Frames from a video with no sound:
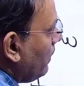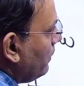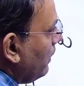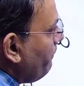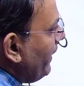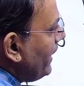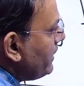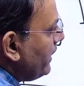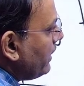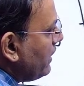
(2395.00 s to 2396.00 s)
The
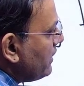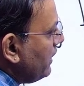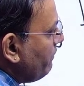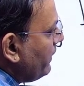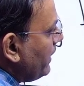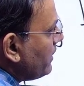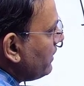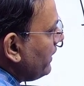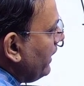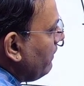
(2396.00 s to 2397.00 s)
basic concept is
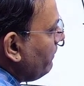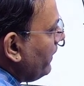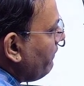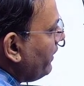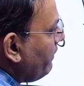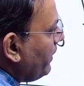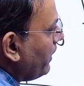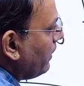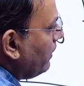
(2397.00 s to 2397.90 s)
same everywhere.